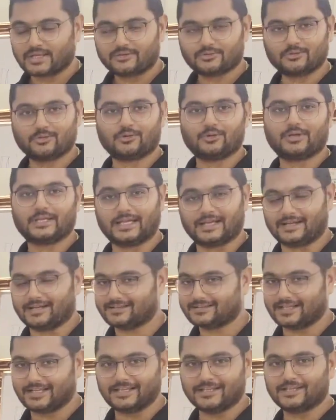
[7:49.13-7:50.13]
So yeah,
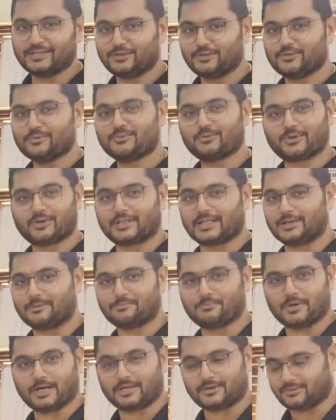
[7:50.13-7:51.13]
thanking you for
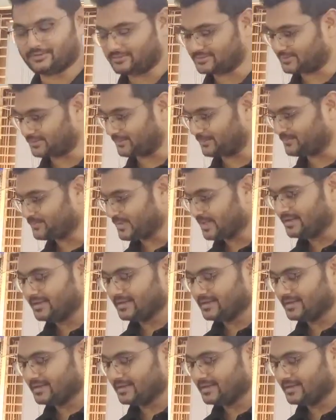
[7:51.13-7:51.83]
that part also.